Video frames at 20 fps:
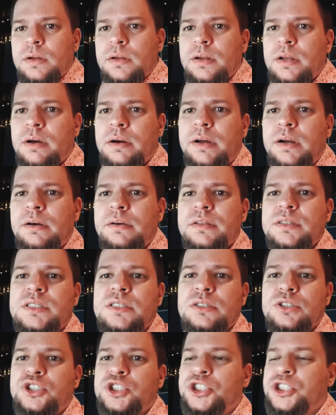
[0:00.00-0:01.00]
Now I know
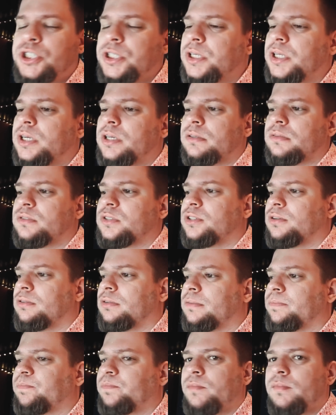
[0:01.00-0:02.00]
it's a shitty
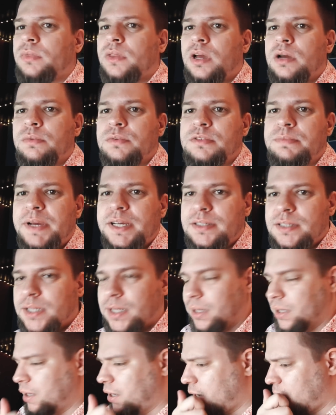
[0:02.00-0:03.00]
console. It was
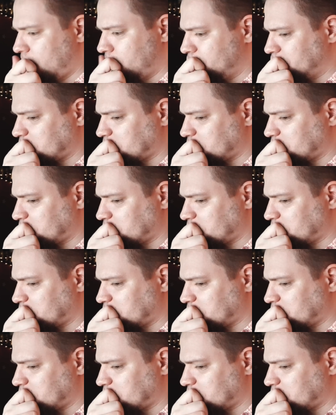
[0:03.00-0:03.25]
basically a